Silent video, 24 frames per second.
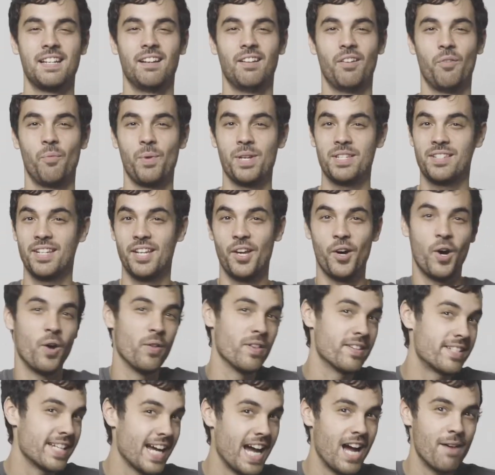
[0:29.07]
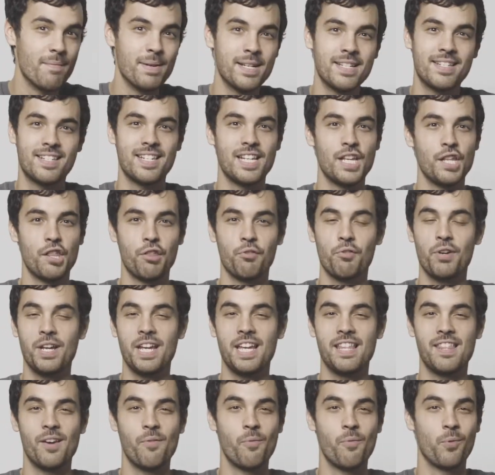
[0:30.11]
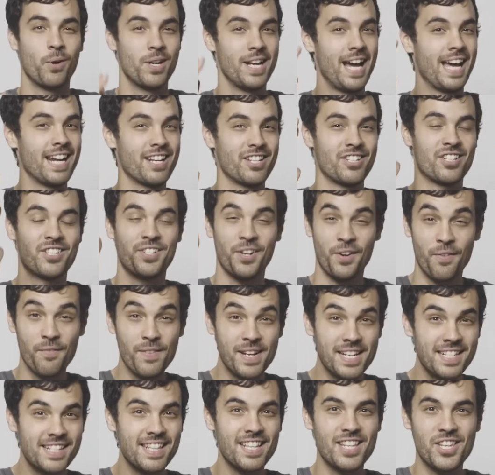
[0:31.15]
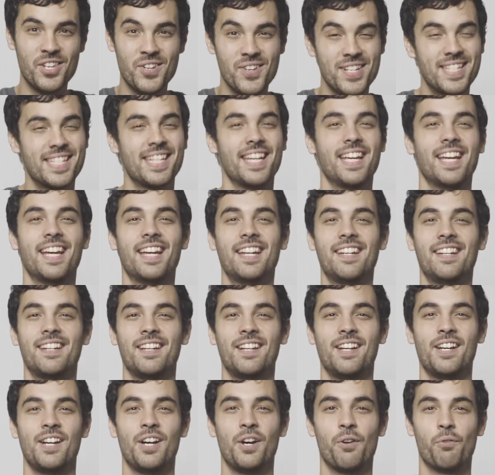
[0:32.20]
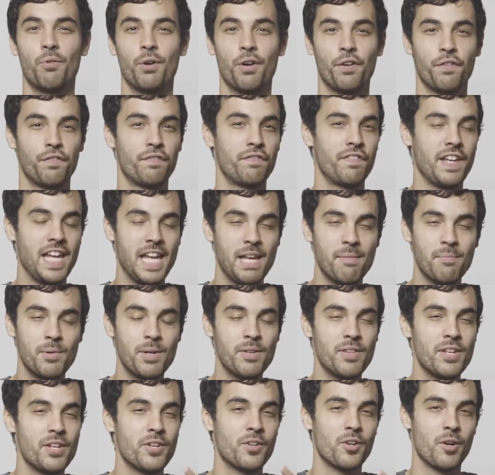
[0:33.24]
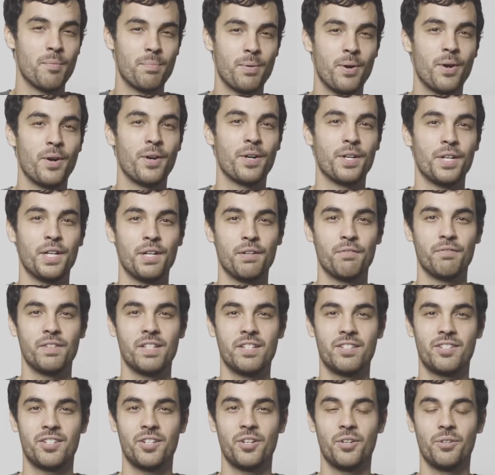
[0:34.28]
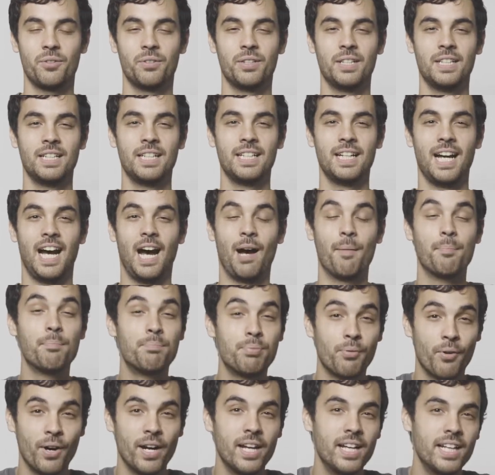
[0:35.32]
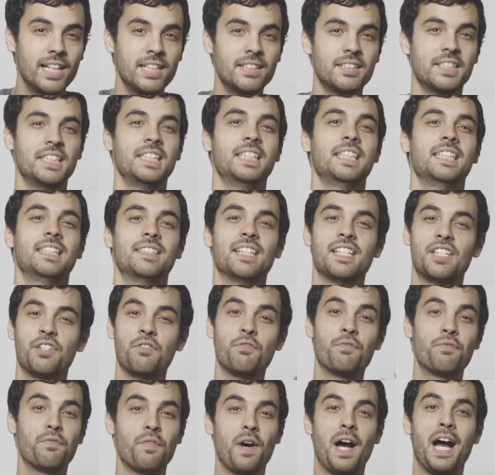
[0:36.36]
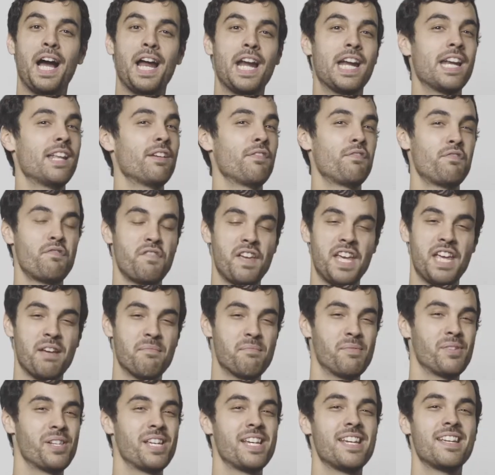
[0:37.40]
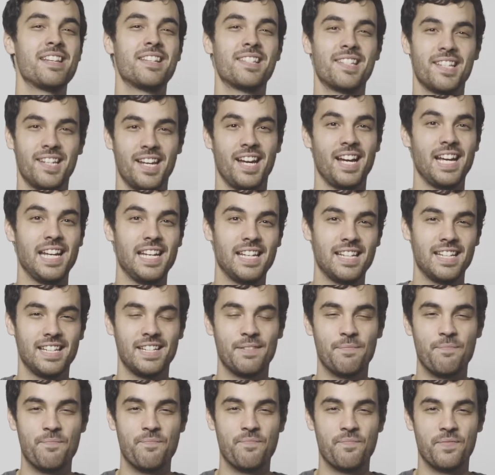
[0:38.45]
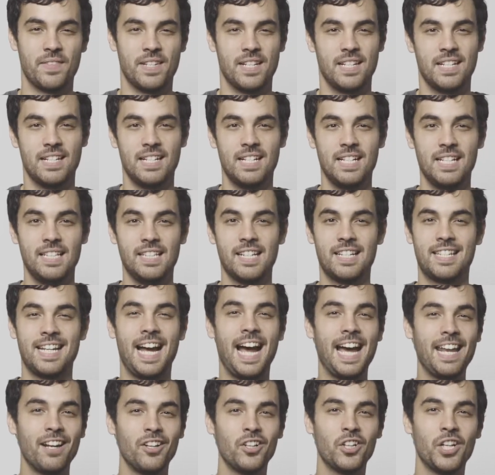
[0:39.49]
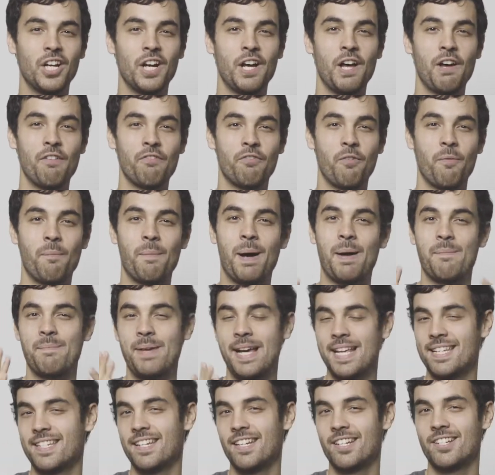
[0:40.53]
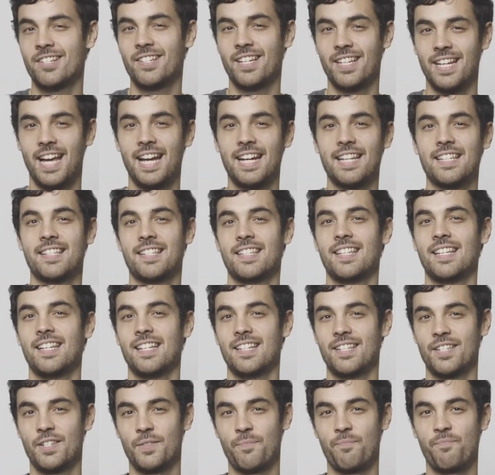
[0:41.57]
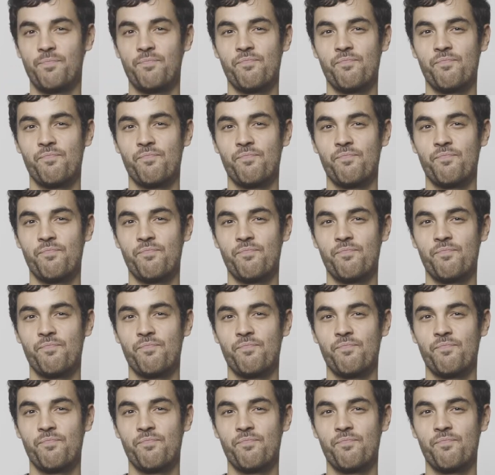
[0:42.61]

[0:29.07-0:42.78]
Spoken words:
And we say all the time at C3 that we're not a service that you attend, we're a family that you're a part of. And so I'm praying that you find family tonight. The title of my message tonight is this: